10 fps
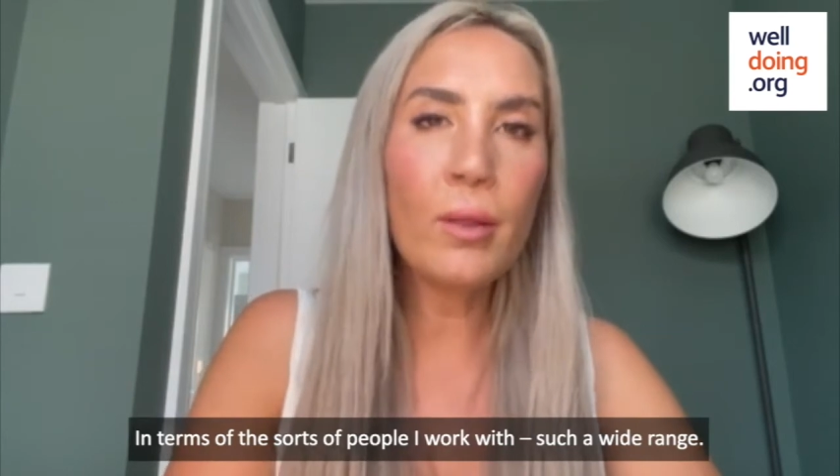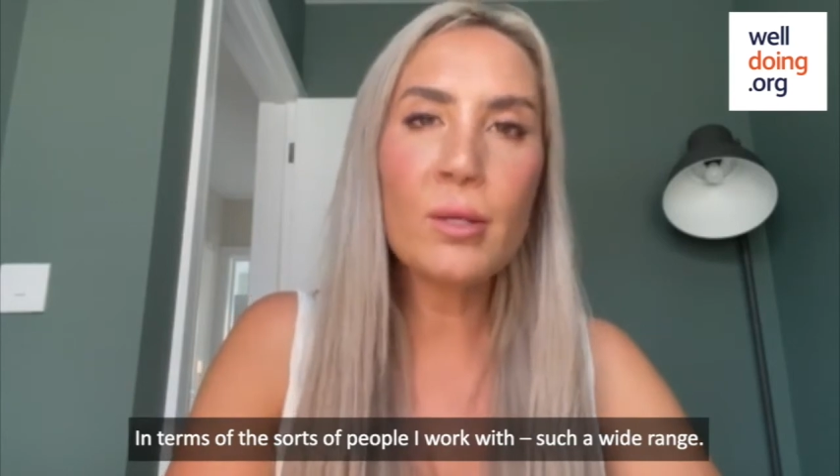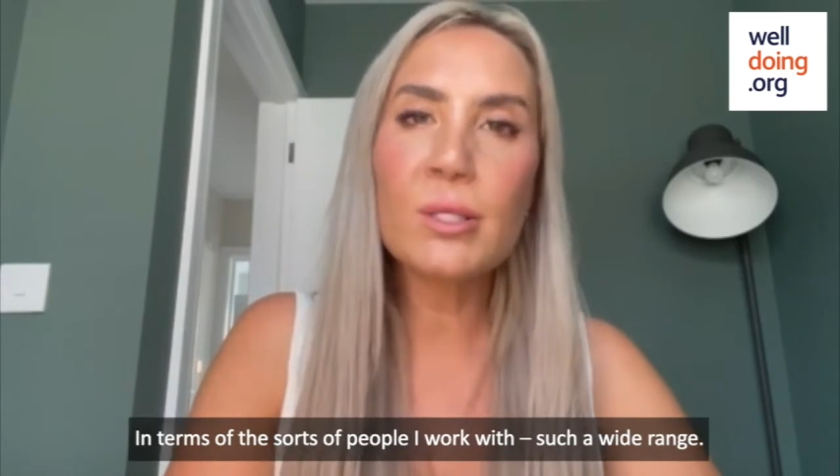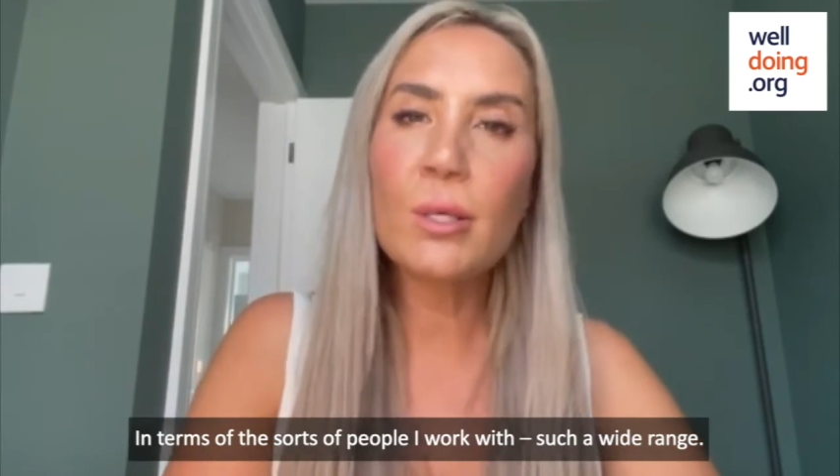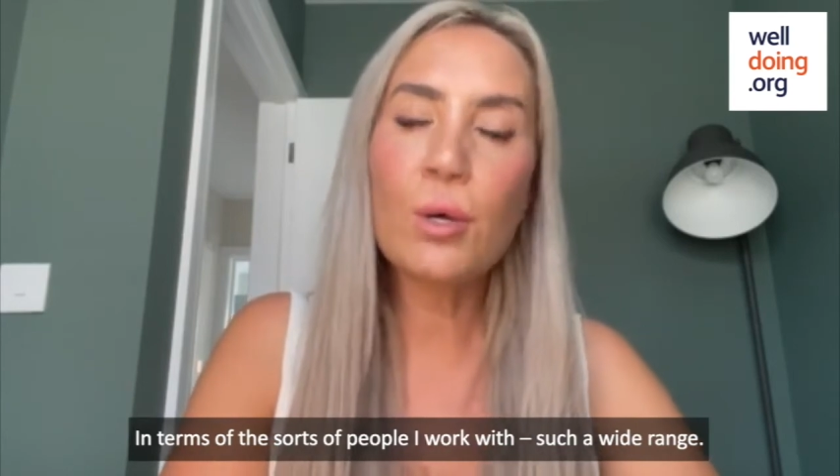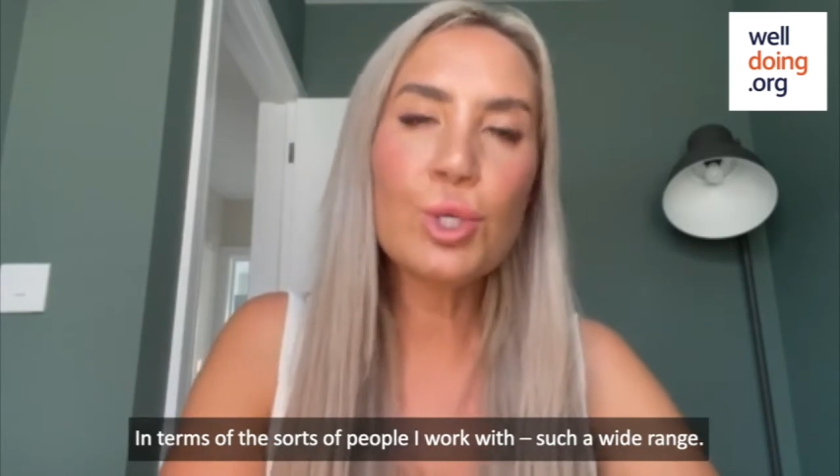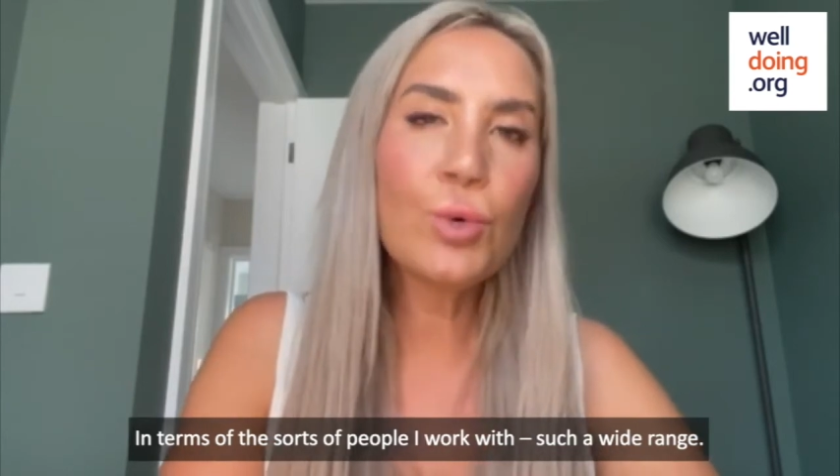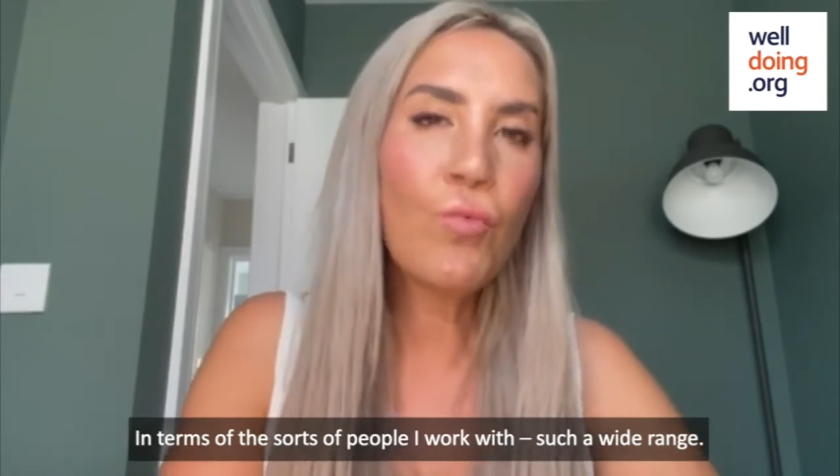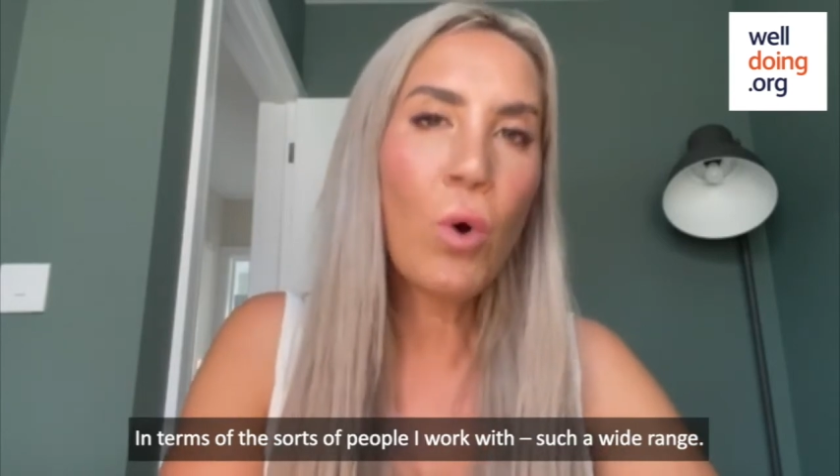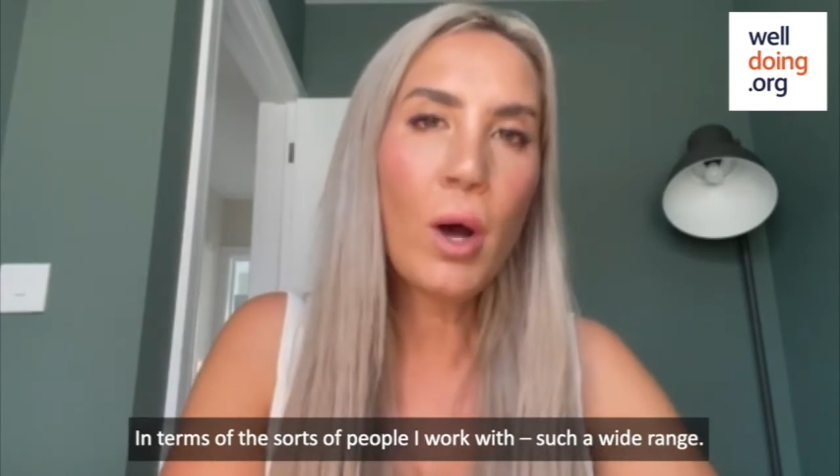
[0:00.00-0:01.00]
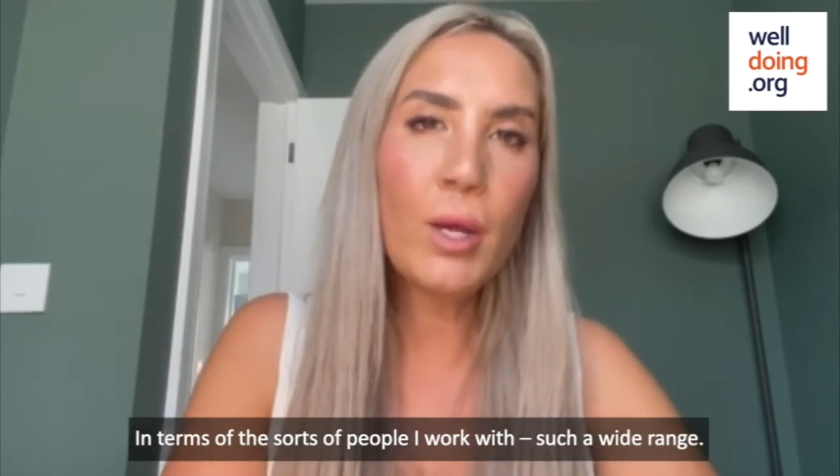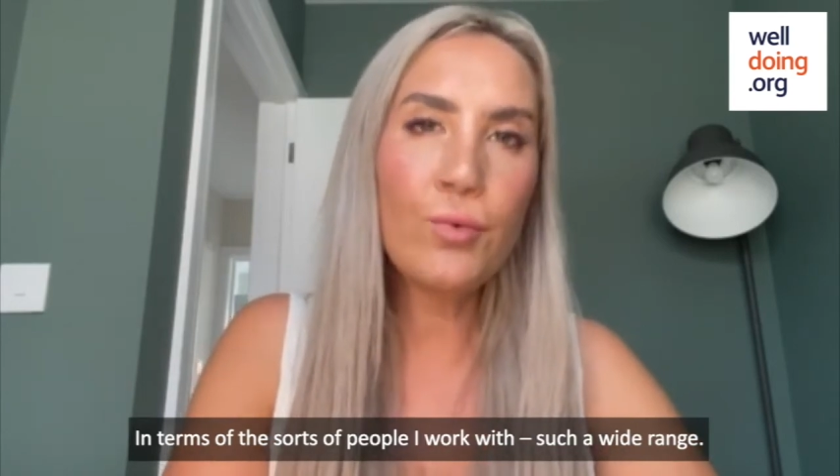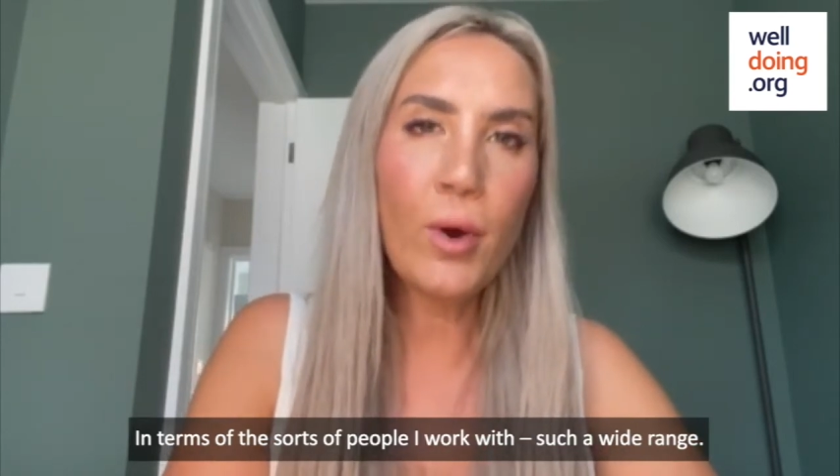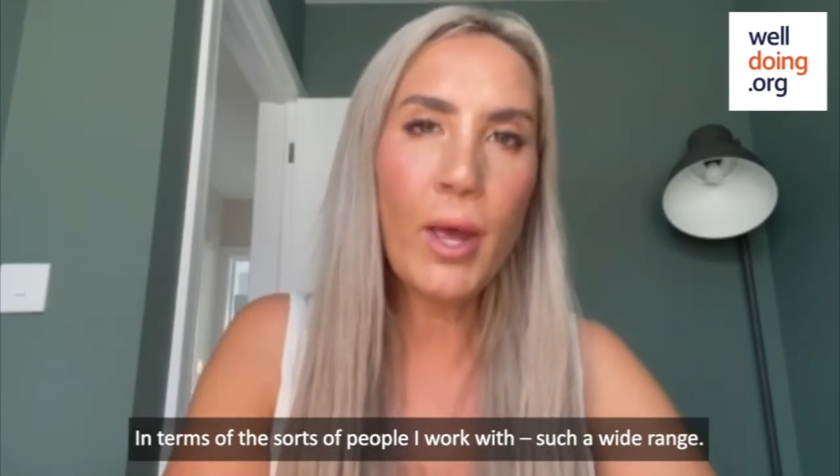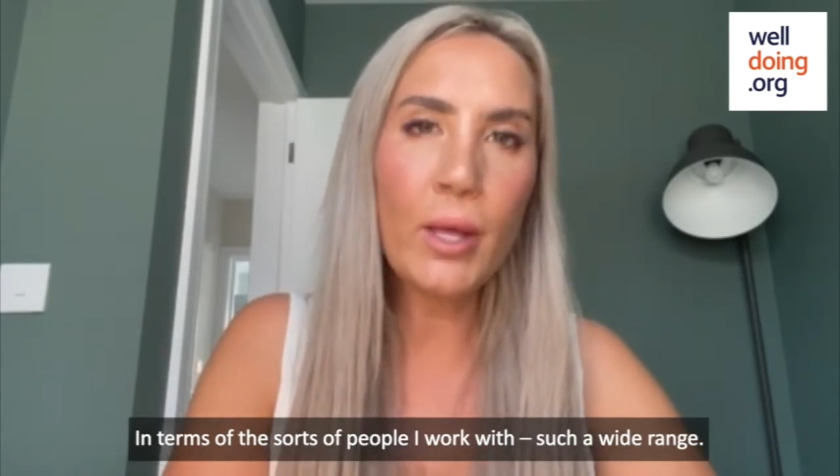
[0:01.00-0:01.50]
such a wide
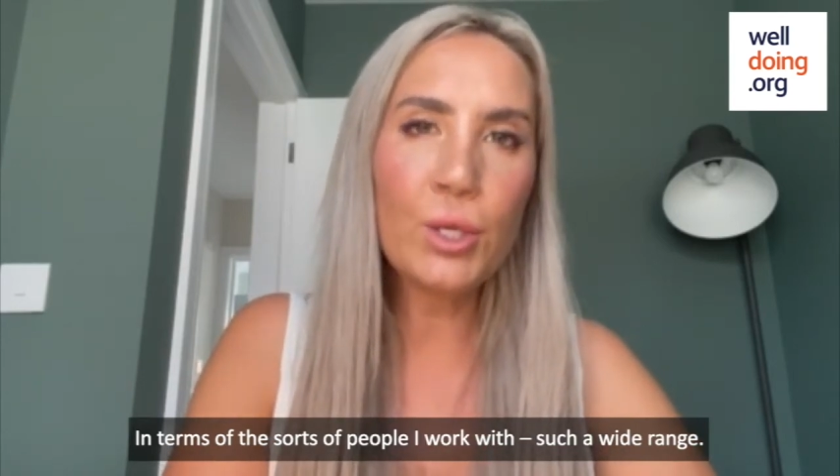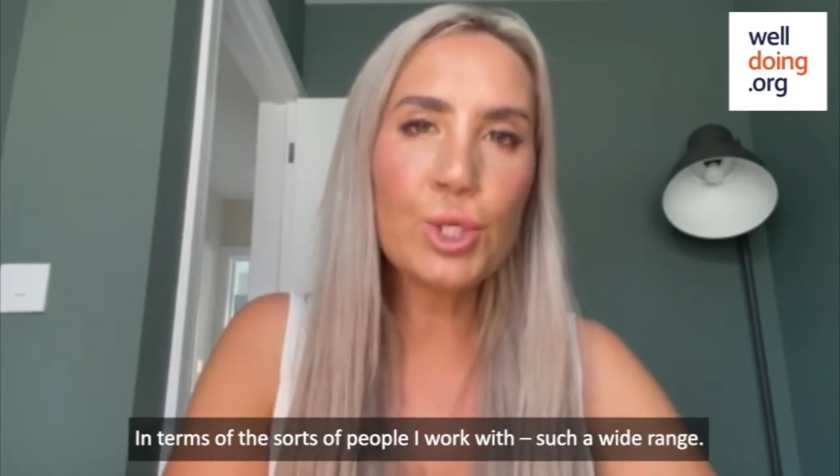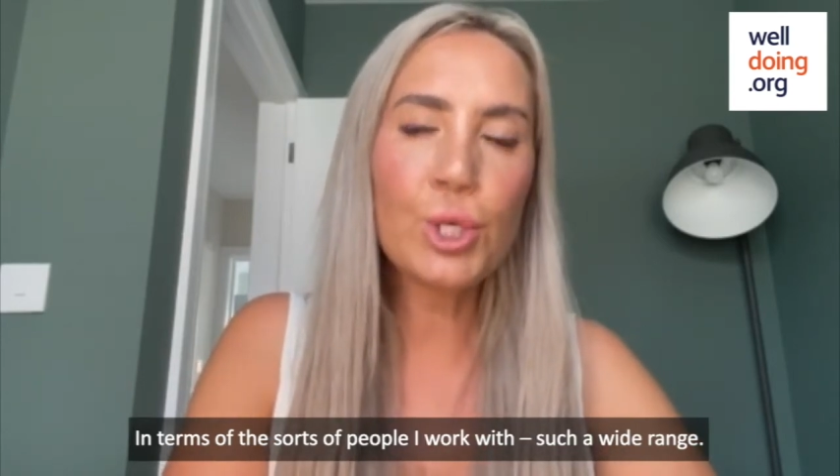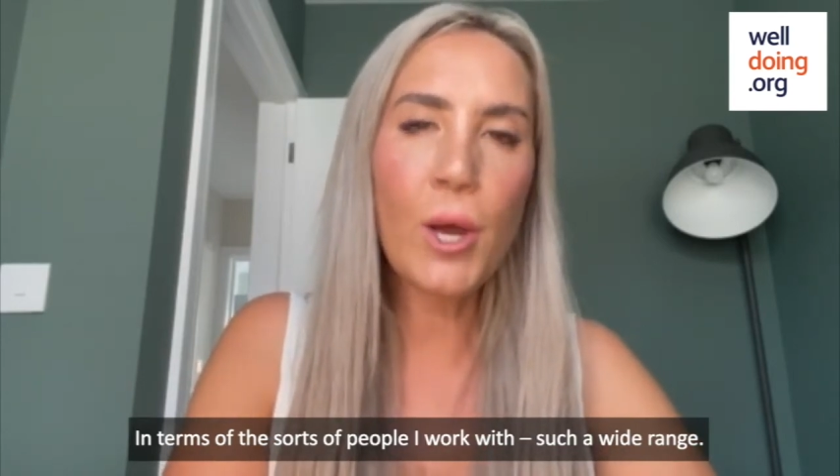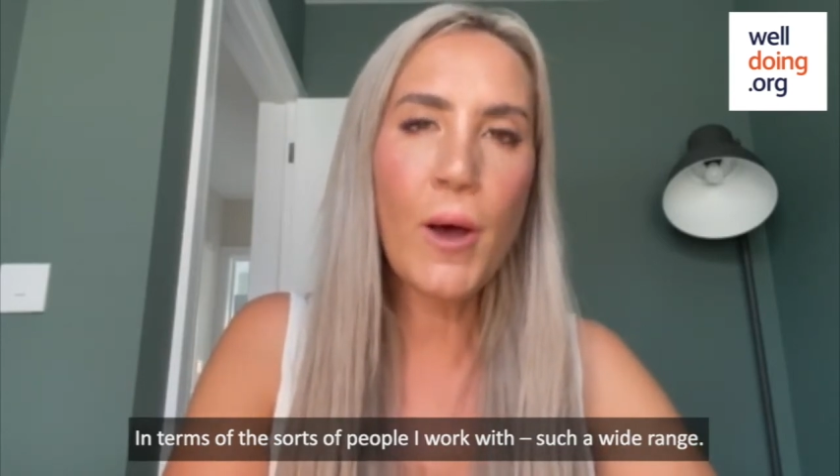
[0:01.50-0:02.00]
range.